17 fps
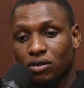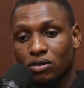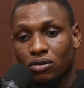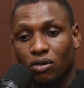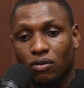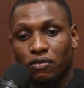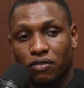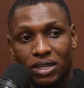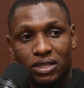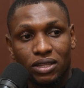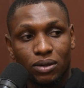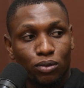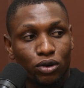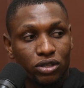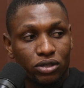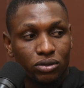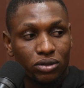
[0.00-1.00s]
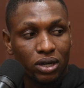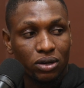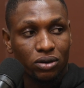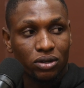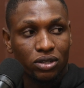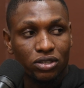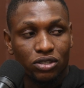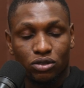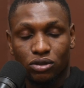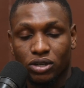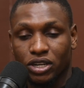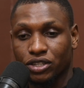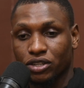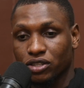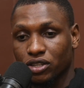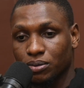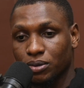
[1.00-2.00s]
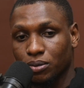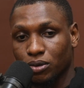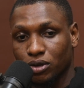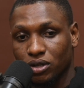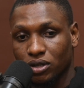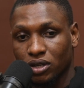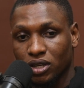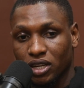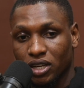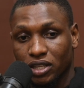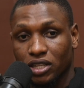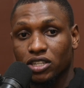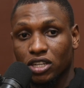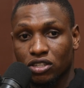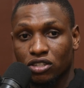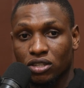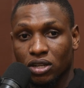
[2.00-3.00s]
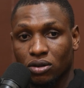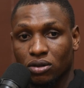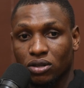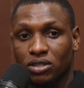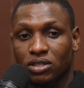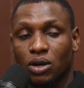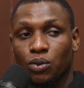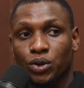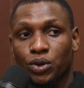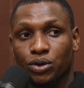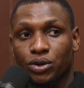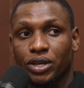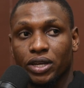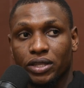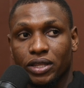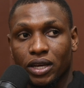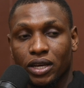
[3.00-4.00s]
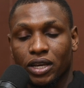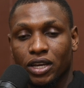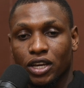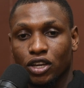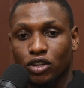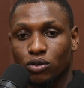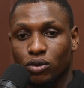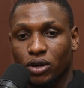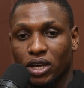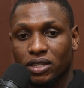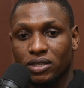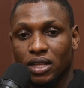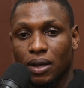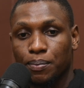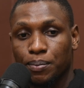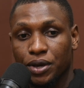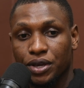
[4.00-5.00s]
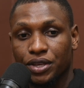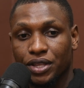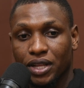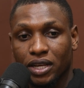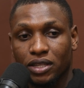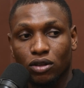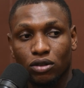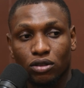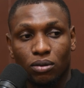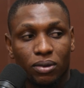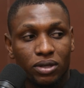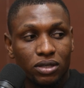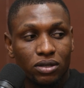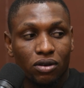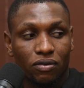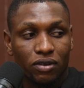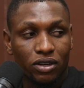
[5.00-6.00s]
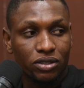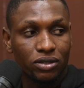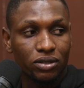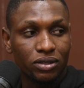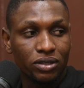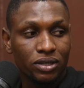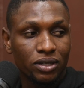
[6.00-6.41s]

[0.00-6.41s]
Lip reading: convert the money to that currency. You can just keep the money in the traditional currency, and when you get there, you can start paying and automatic conversion.